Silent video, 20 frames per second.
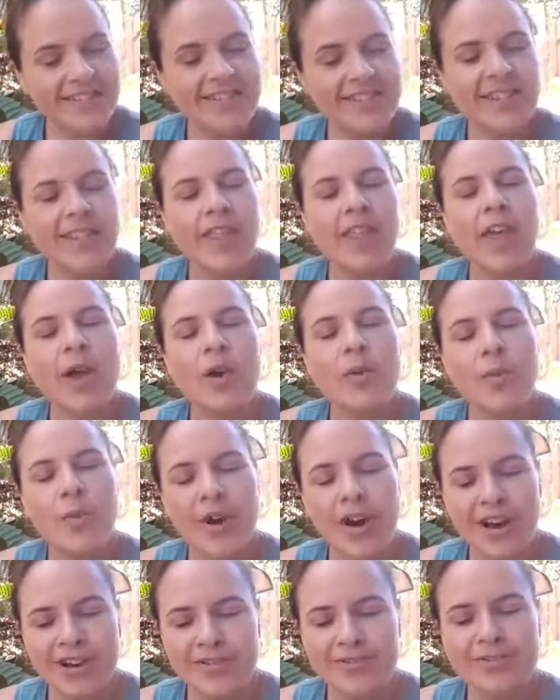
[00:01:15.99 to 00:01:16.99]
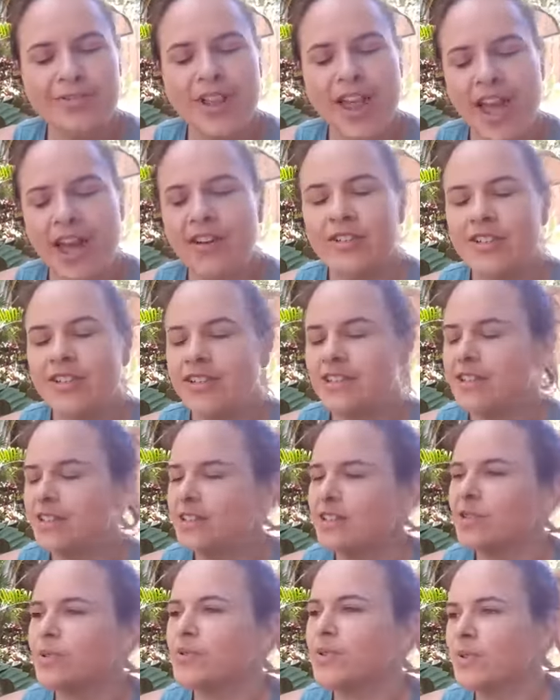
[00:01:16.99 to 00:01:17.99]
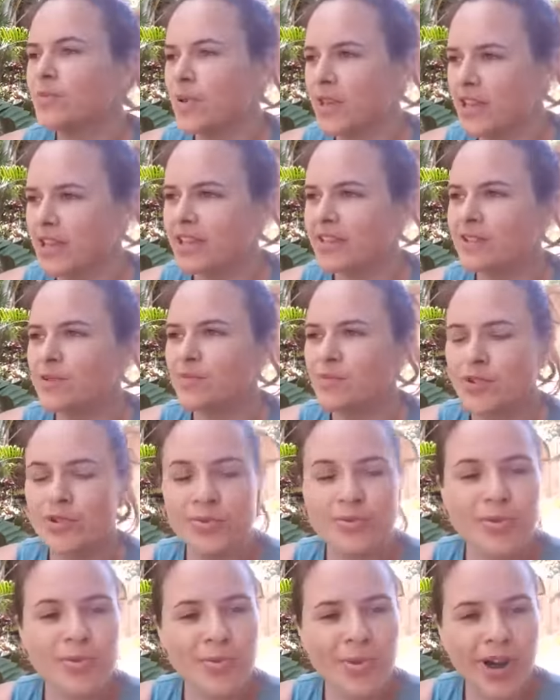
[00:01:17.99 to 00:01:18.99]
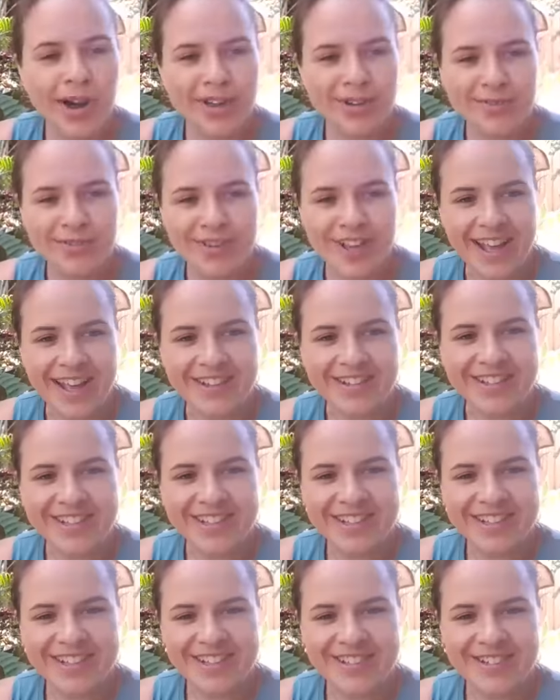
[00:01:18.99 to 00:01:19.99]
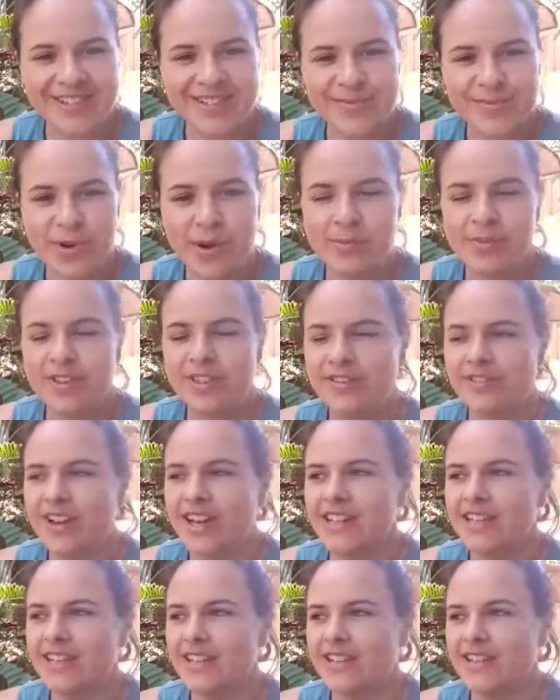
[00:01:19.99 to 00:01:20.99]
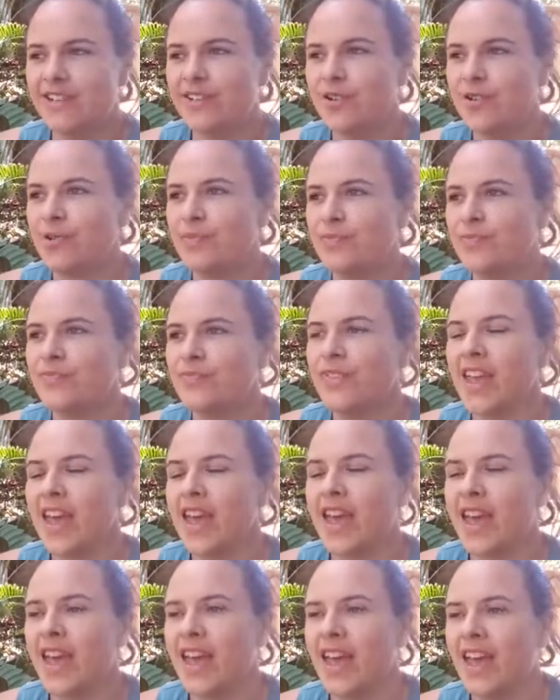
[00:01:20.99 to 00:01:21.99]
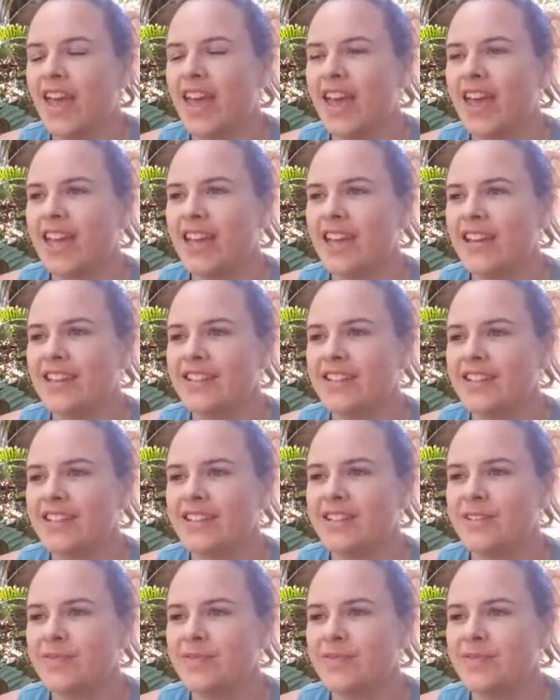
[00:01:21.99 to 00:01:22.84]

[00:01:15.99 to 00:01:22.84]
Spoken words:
They are wildflowers, and she was picking some beautiful wildflowers to pop in the vases at home. And